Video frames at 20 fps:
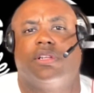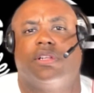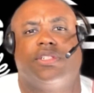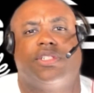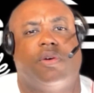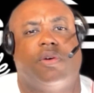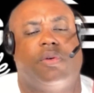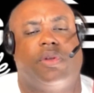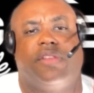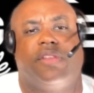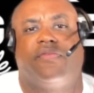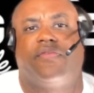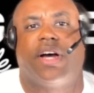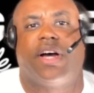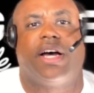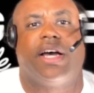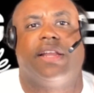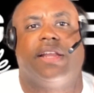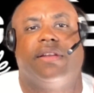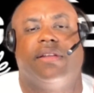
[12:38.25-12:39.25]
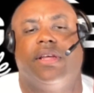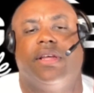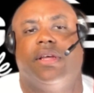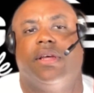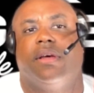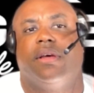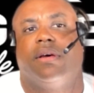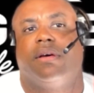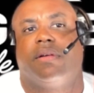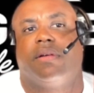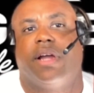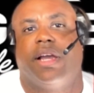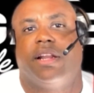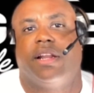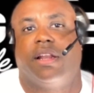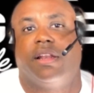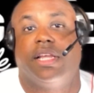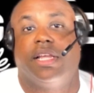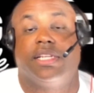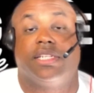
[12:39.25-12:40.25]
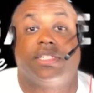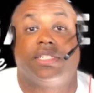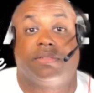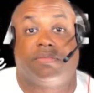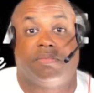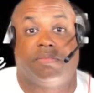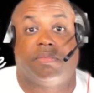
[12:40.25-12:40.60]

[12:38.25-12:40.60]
You're totally fine," right? Unless